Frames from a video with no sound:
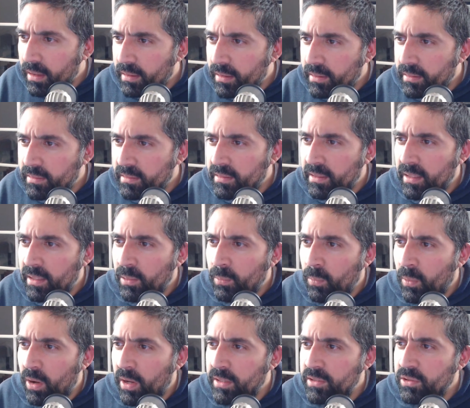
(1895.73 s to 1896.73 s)
Z,
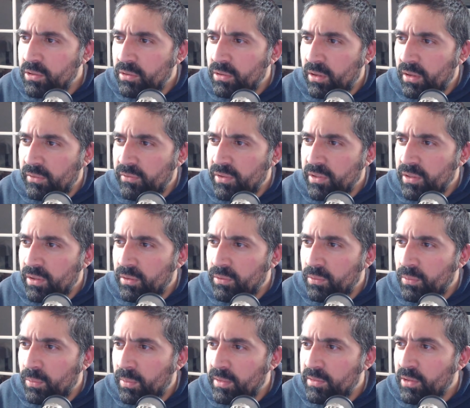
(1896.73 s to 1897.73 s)
why is your live videos
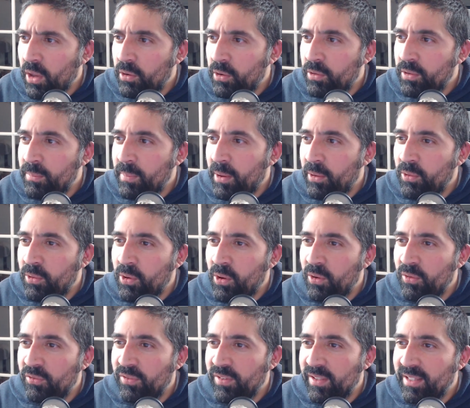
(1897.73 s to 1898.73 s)
always going on about
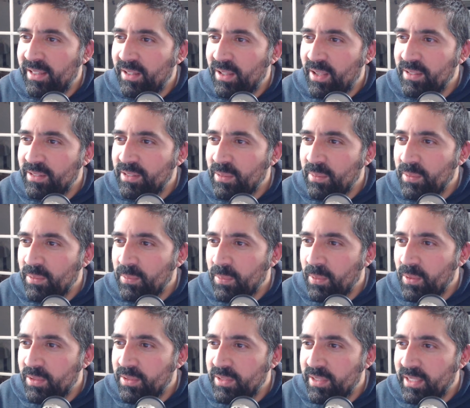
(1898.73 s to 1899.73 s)
coffee? Last time I was
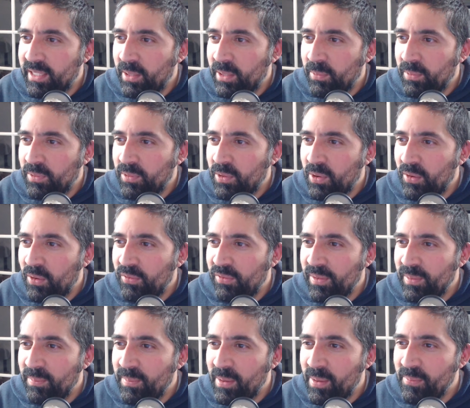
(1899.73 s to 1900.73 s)
watching, it was coffee
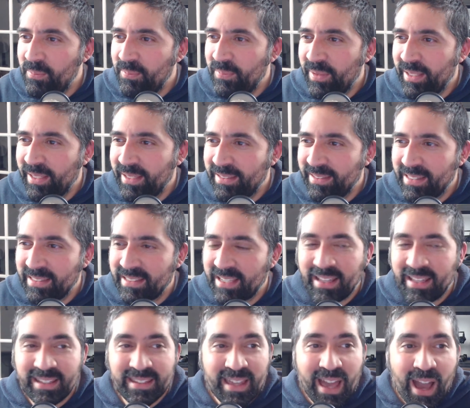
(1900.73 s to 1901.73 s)
pumping, says
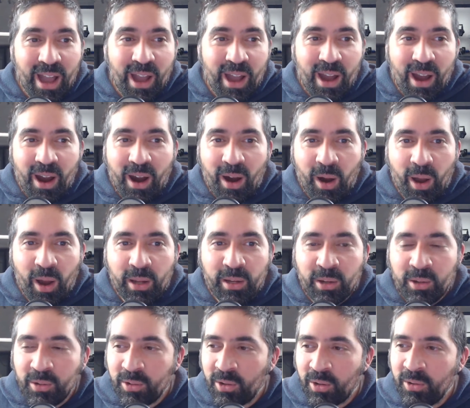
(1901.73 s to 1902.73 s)
Kenneth. I
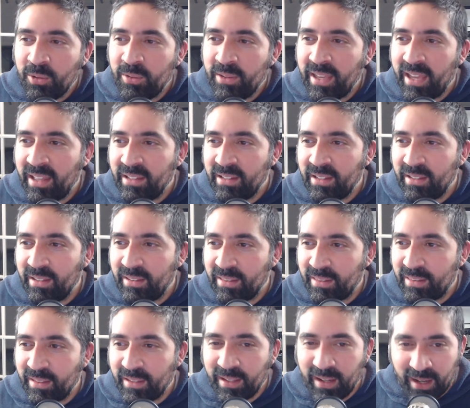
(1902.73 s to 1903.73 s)
don't know, Kenneth.
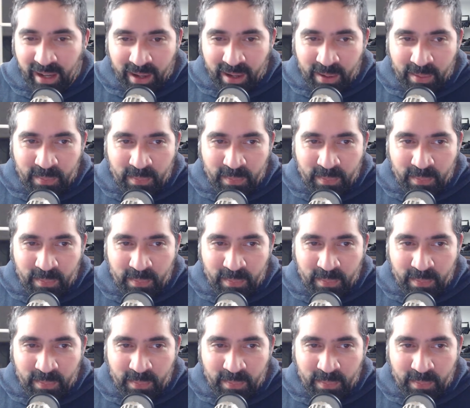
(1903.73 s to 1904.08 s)
I